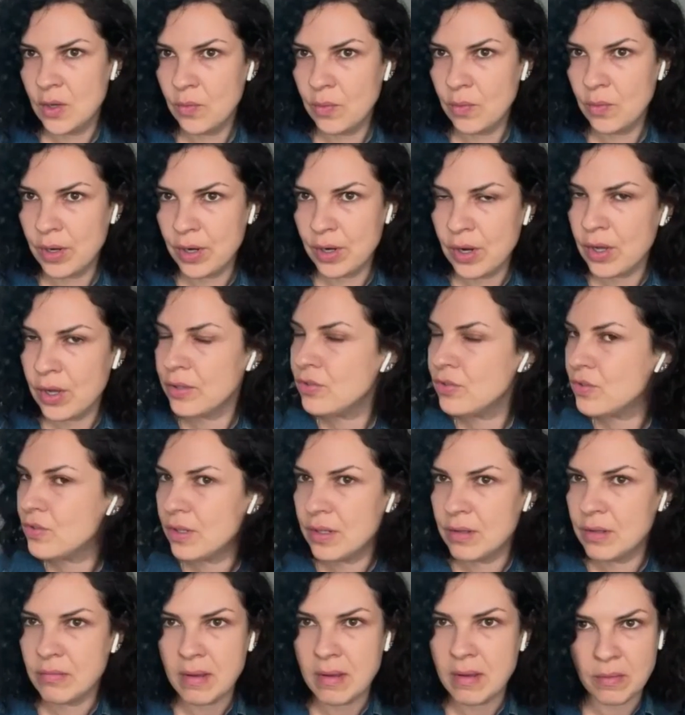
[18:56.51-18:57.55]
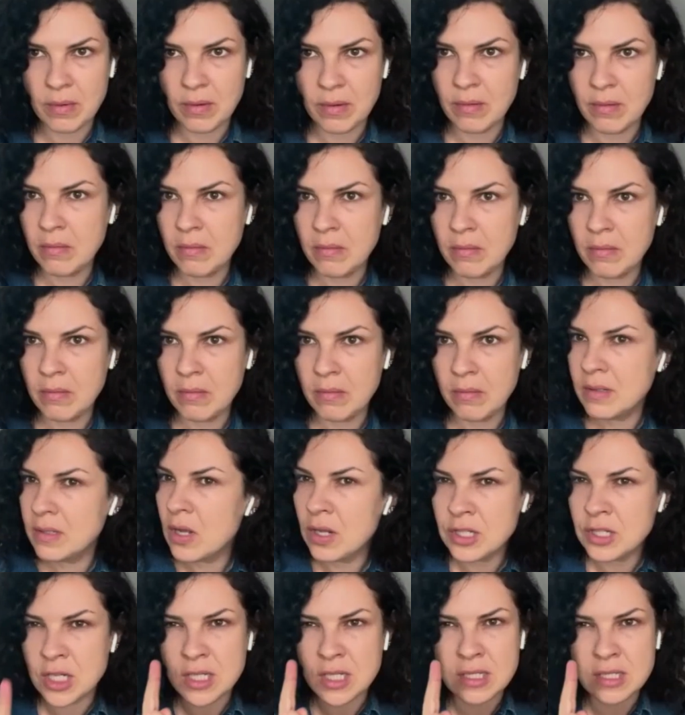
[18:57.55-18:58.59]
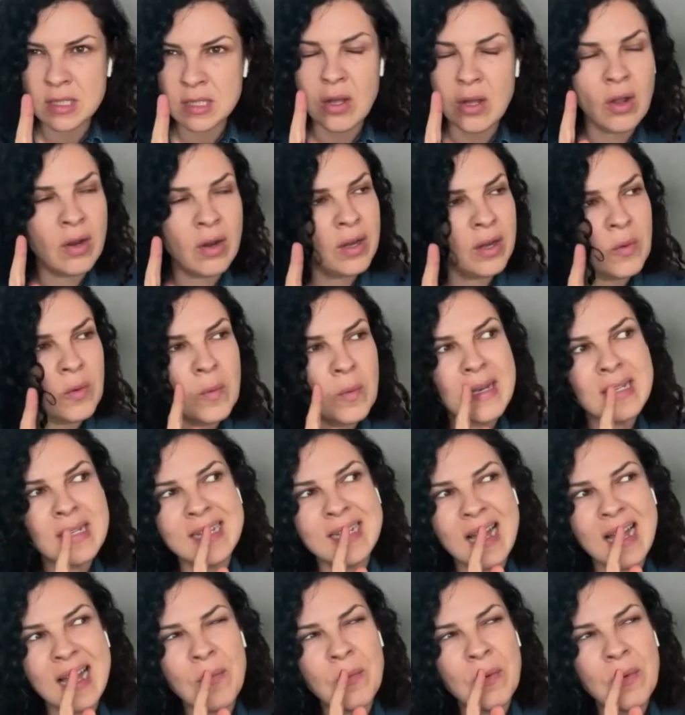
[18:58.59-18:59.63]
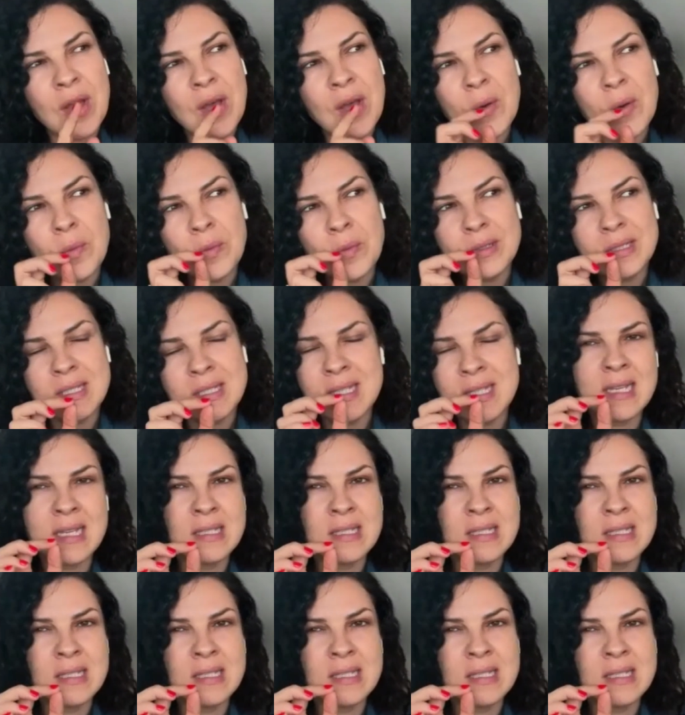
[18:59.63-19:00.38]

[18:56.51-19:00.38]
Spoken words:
We are not just only one time we say